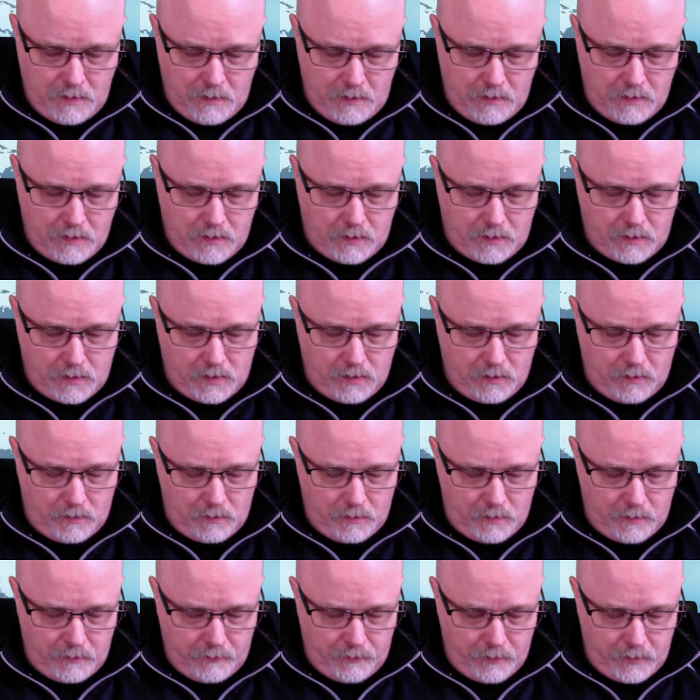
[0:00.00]
you can see all the
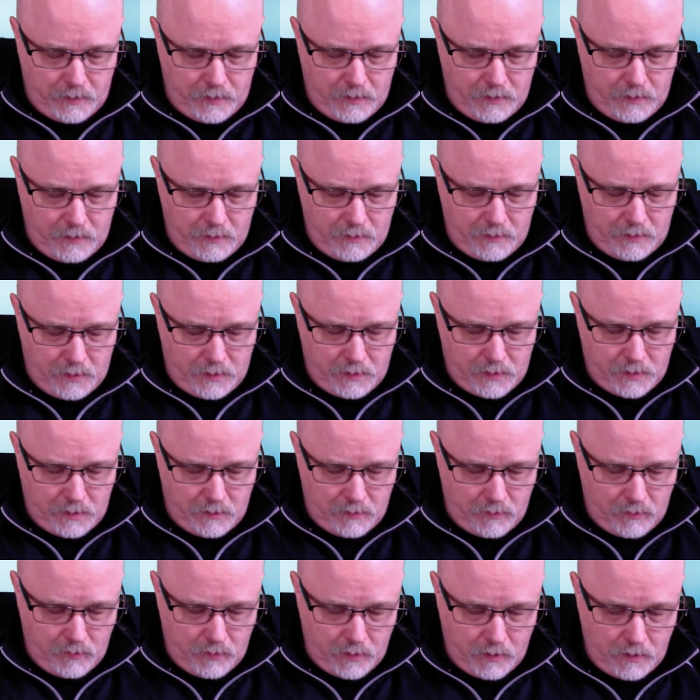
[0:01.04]
different things that are
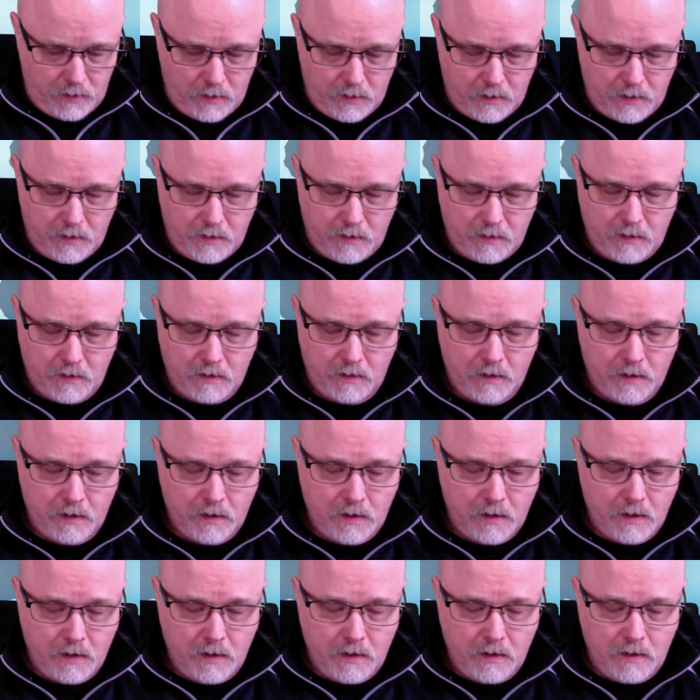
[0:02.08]
going on here.
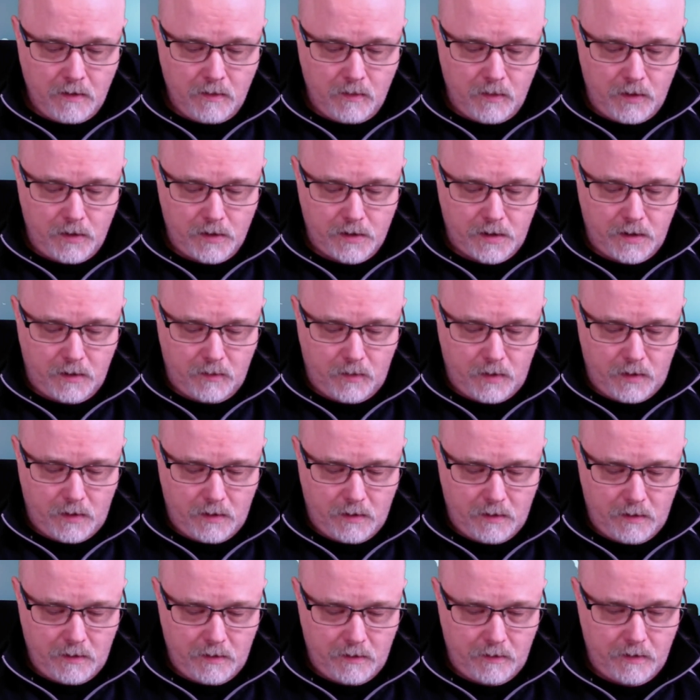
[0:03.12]
Where's that one?
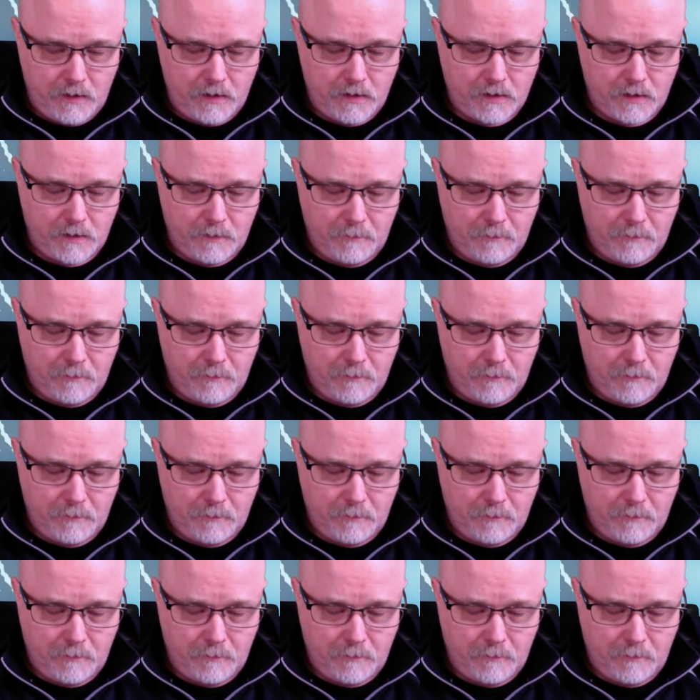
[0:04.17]
Here he is.